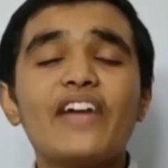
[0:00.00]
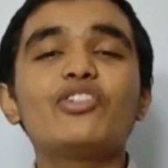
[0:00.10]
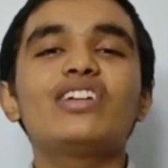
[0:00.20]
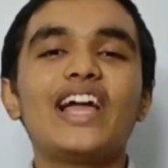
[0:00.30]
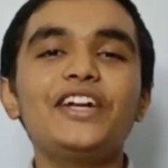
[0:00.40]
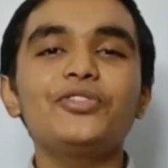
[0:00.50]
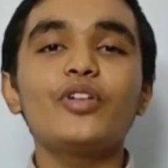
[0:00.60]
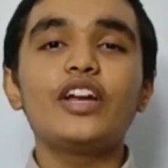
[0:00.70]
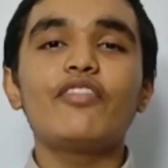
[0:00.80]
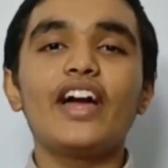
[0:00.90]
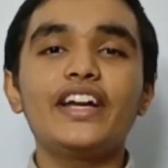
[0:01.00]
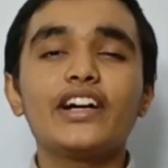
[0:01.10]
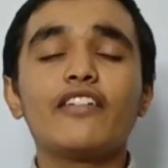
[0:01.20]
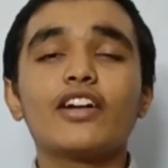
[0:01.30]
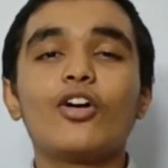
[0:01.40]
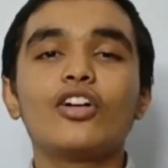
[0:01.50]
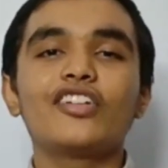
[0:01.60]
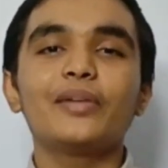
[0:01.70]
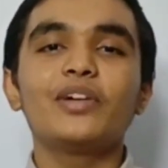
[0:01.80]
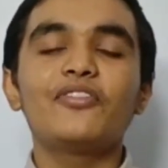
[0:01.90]
I would like to invite our
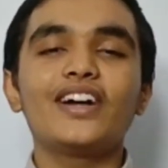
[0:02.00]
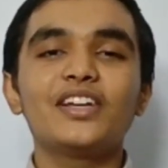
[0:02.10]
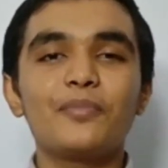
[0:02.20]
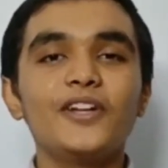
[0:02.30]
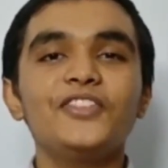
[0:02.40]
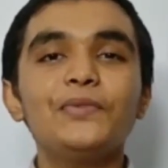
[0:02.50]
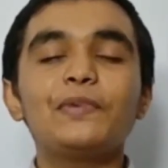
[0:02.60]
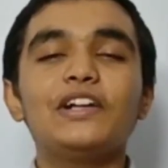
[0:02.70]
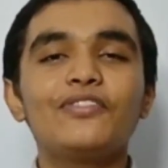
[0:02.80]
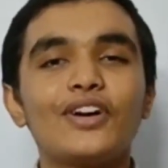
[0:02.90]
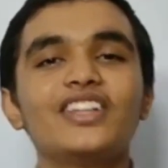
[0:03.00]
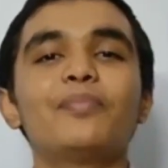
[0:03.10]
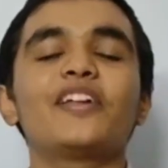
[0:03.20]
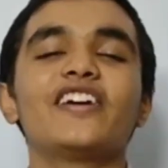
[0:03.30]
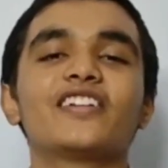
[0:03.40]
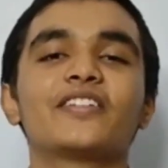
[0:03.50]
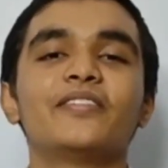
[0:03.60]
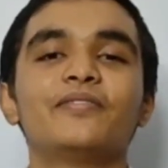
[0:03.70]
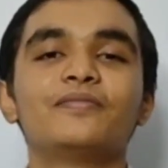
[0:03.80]
Honorable Father Principal for the prayer.